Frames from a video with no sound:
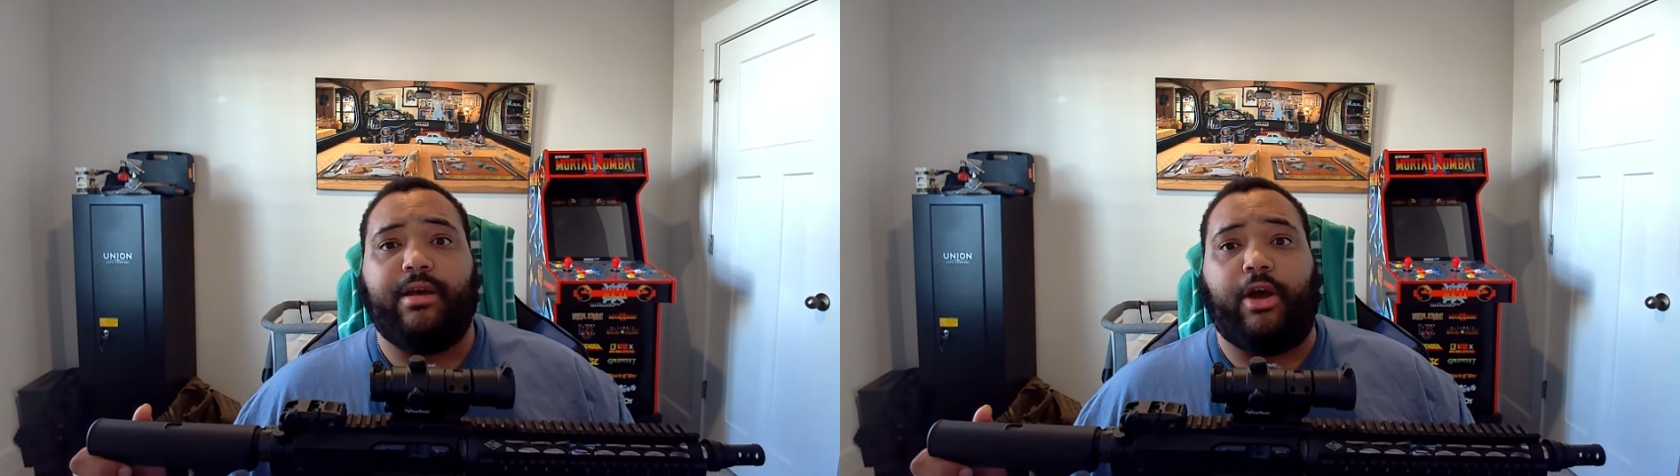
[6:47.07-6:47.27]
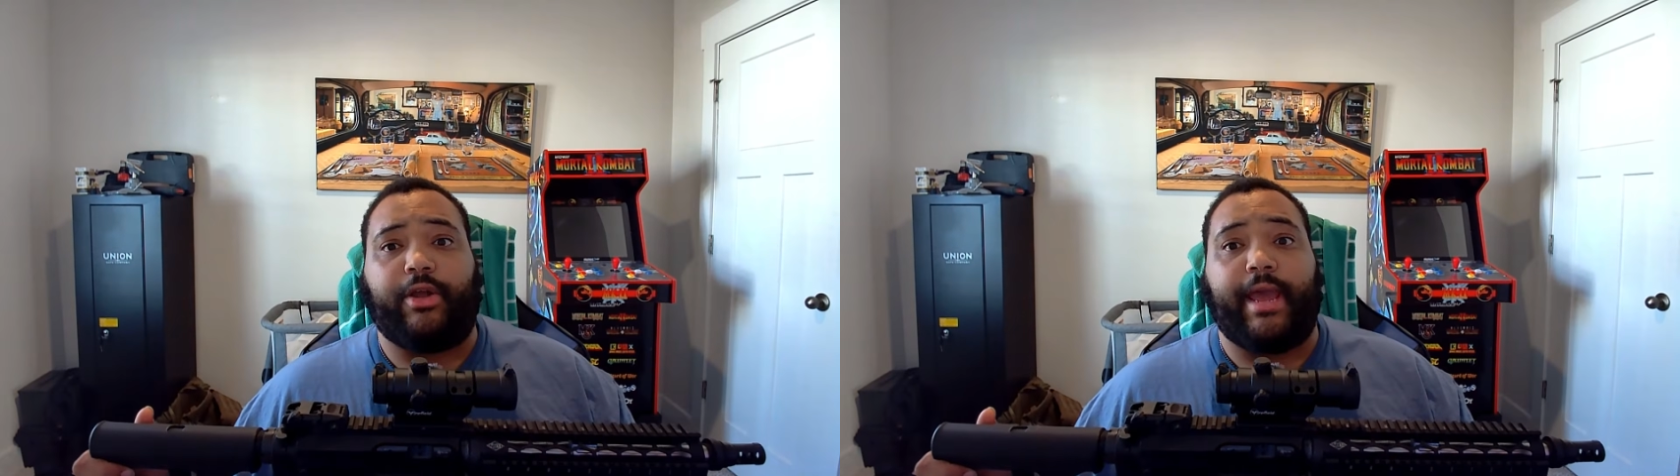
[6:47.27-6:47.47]

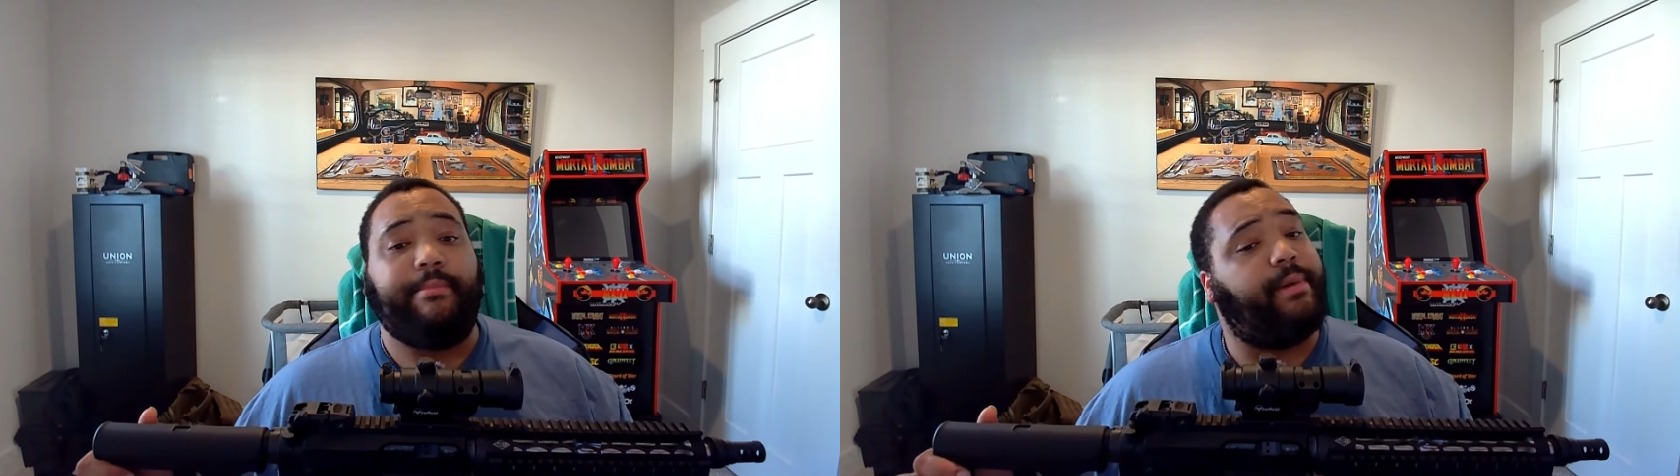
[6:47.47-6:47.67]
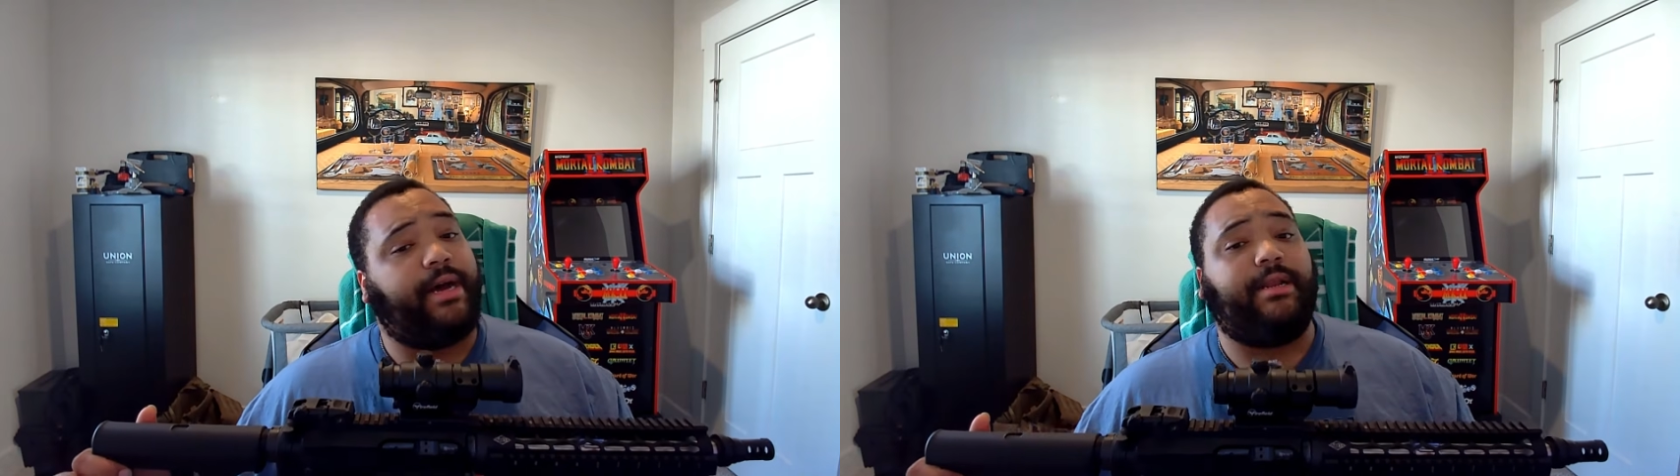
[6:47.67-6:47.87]
Okay,
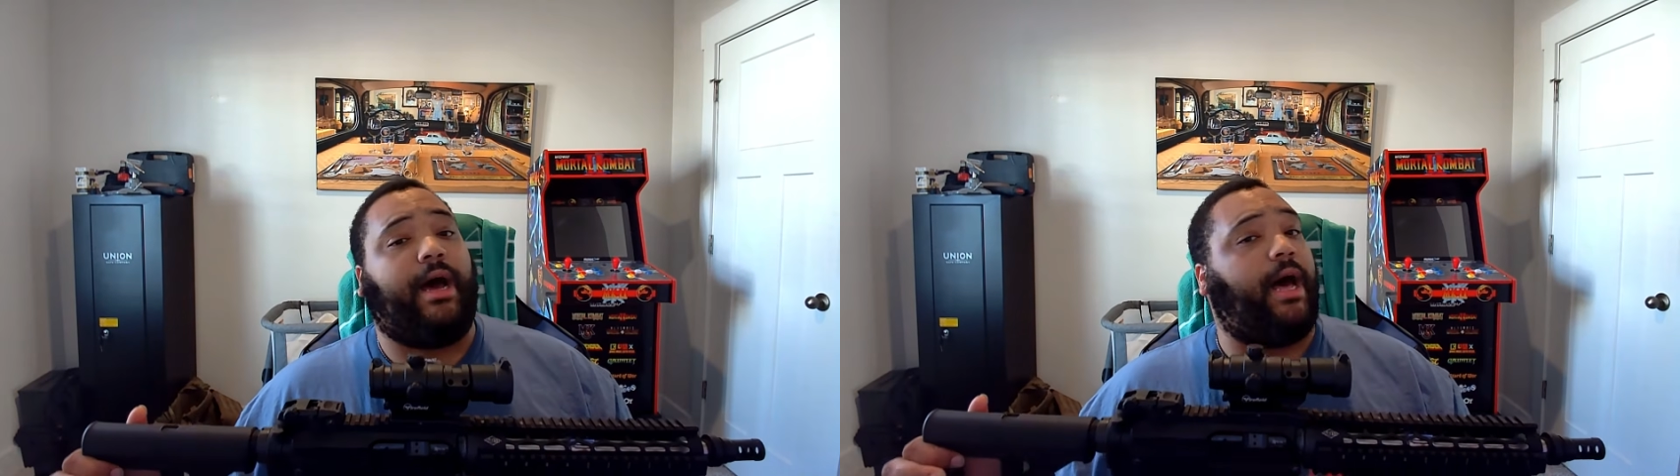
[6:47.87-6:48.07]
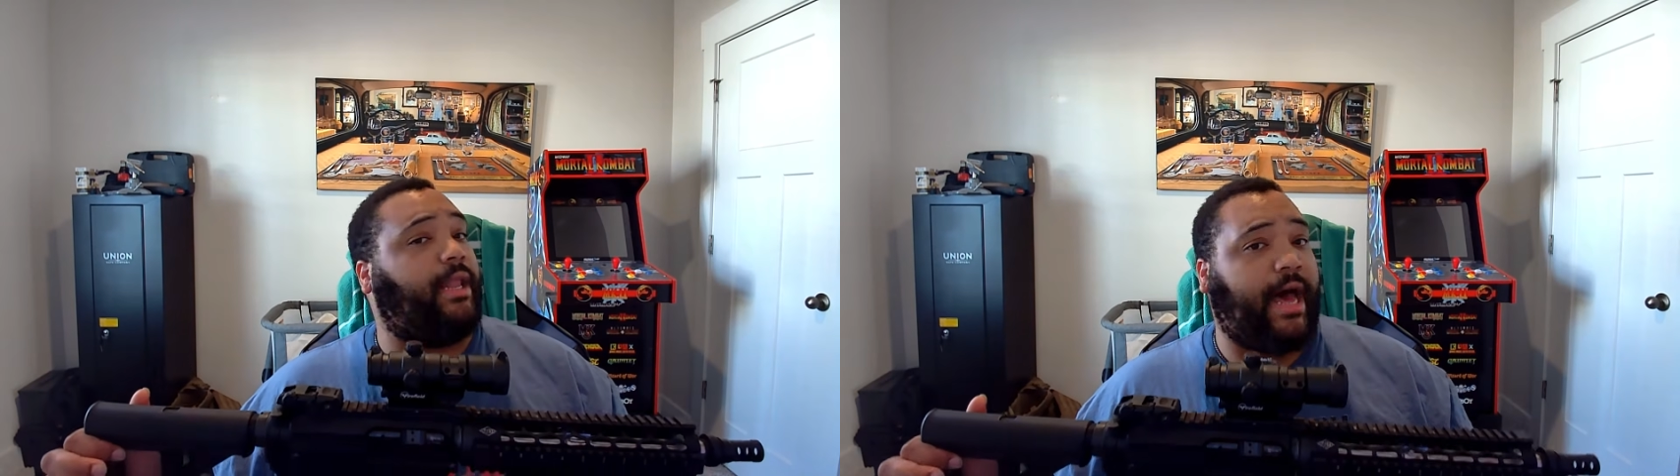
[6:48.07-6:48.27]
but
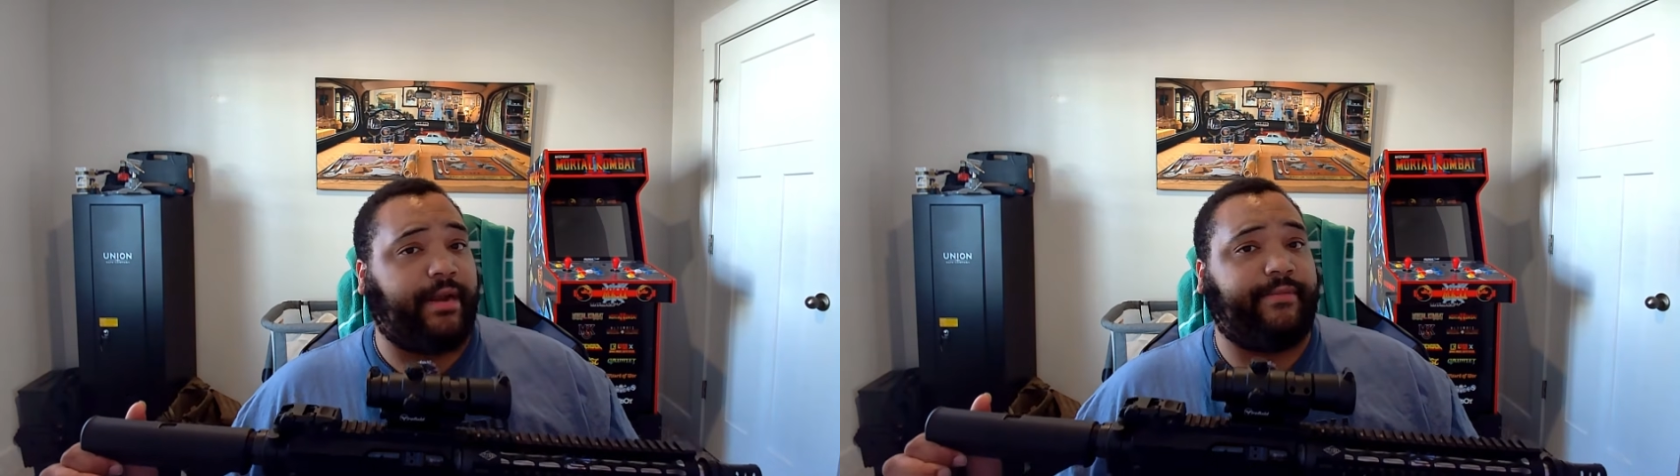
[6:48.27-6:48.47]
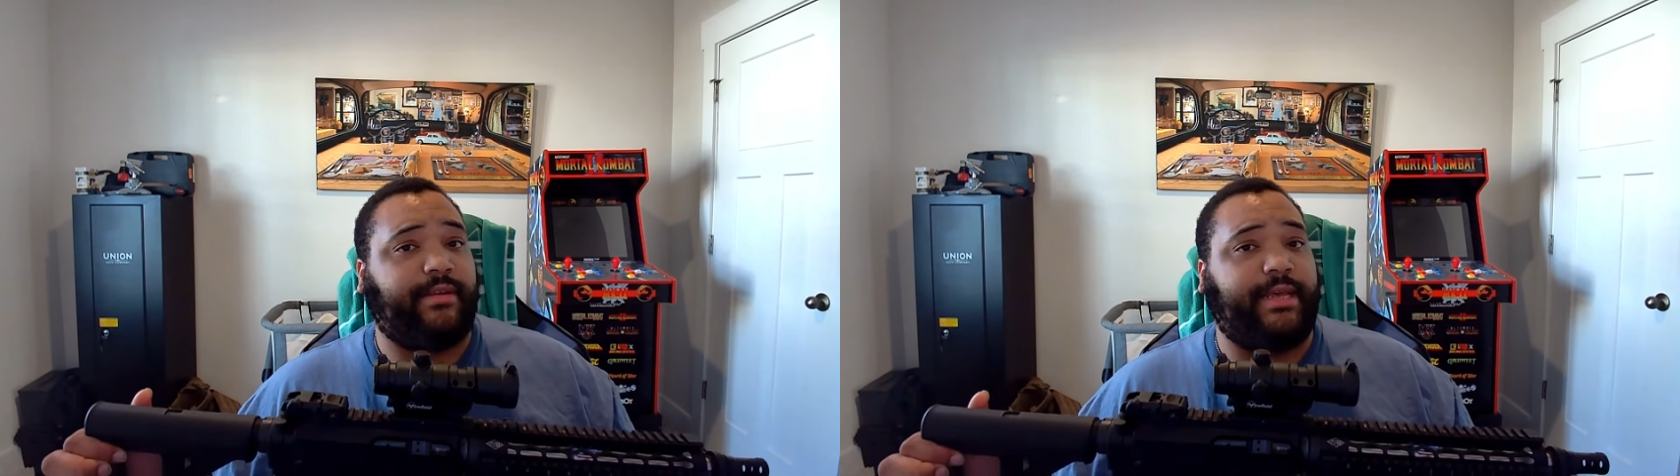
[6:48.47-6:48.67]
a lot
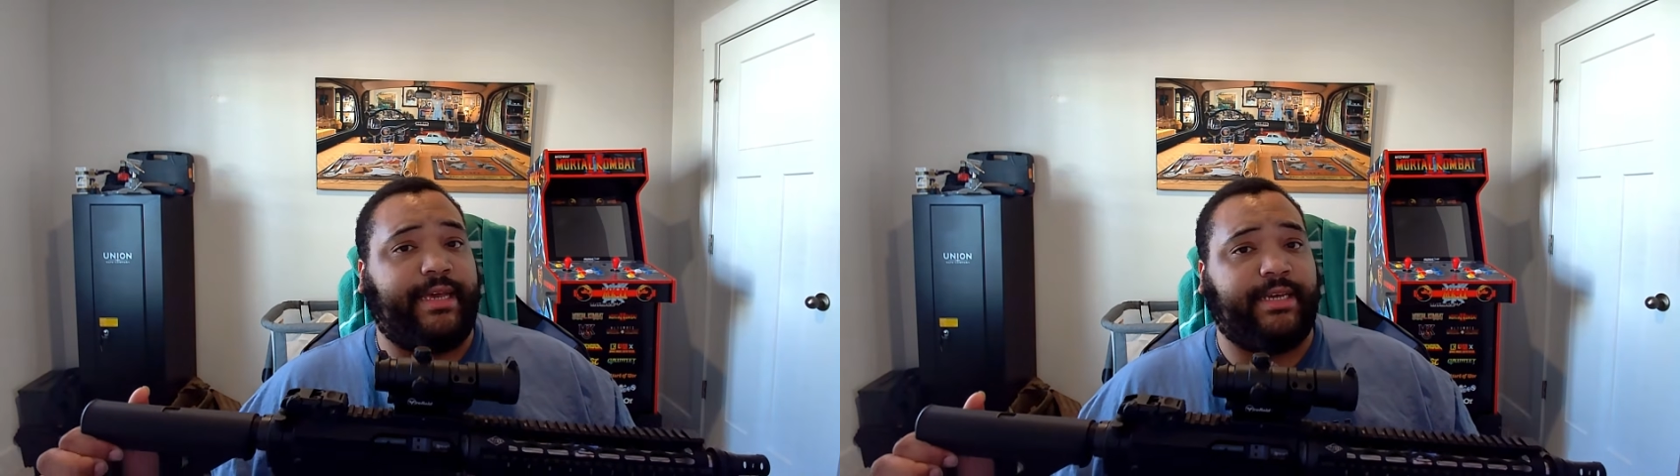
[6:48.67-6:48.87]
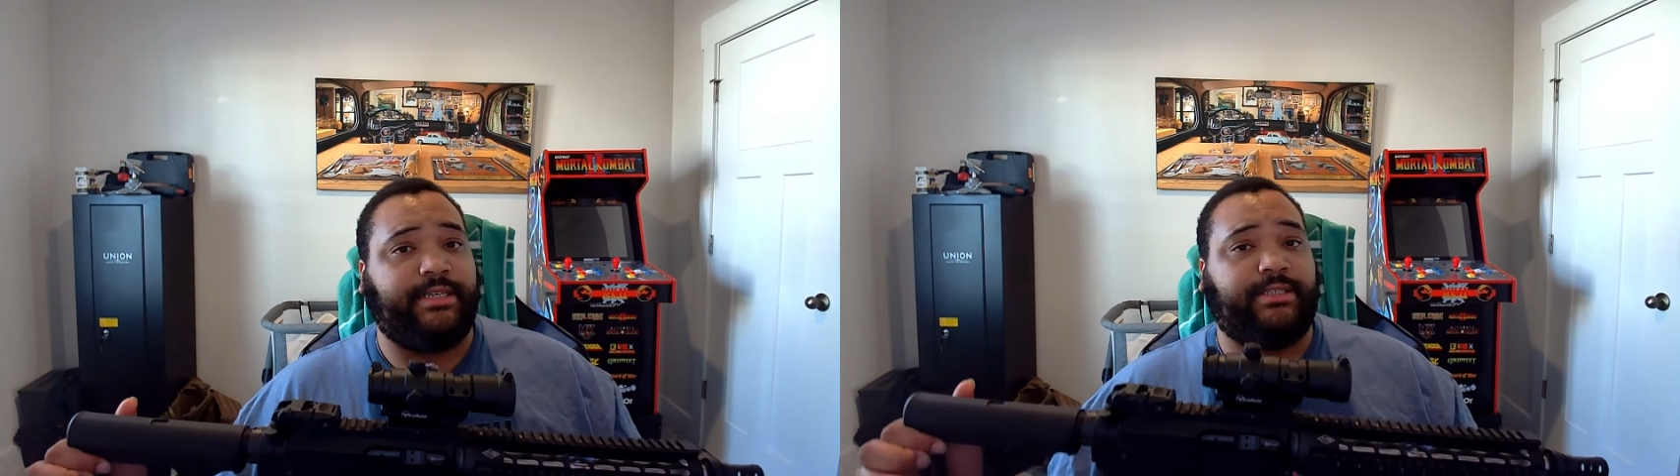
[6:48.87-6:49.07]
of it
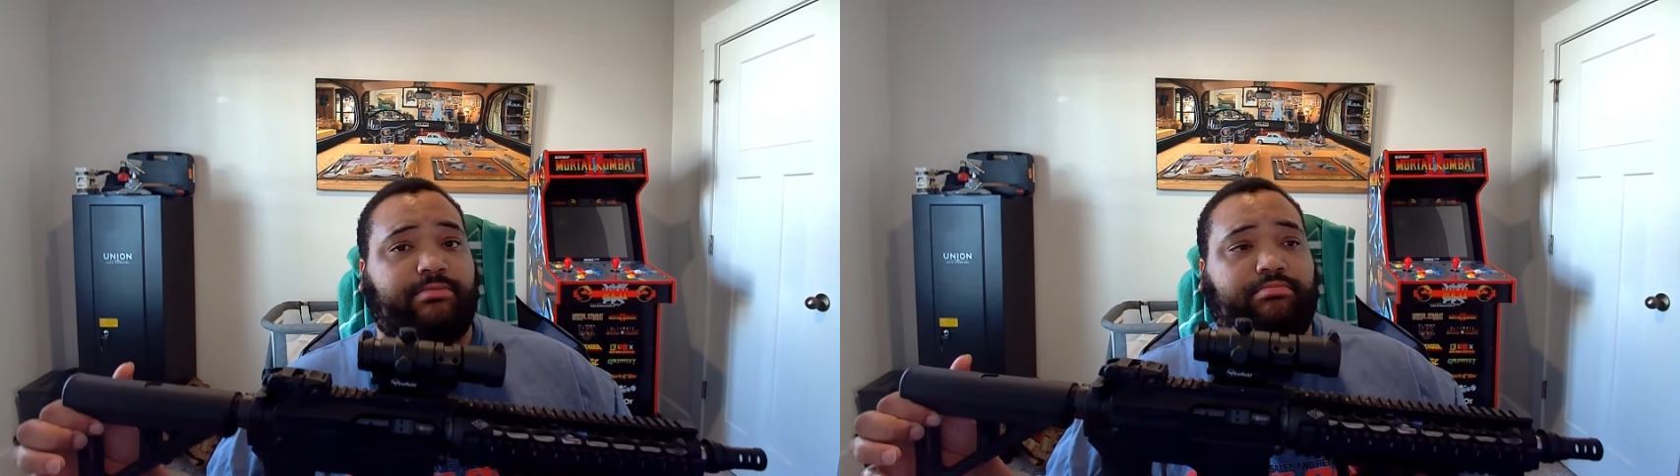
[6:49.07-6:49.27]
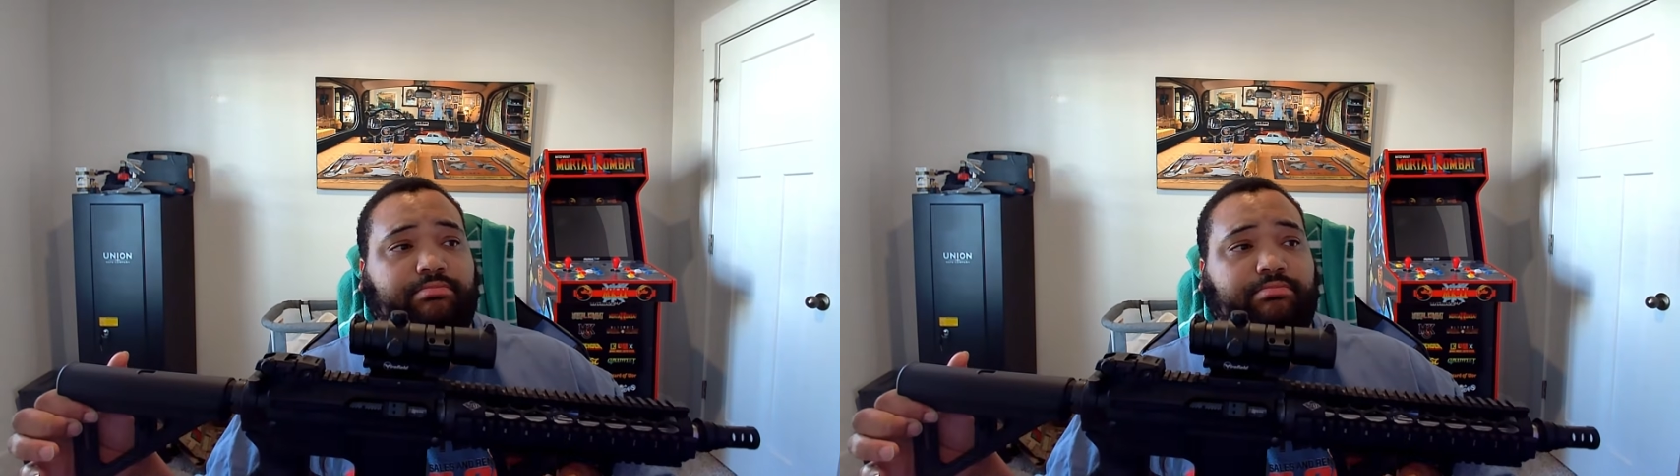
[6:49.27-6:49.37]
is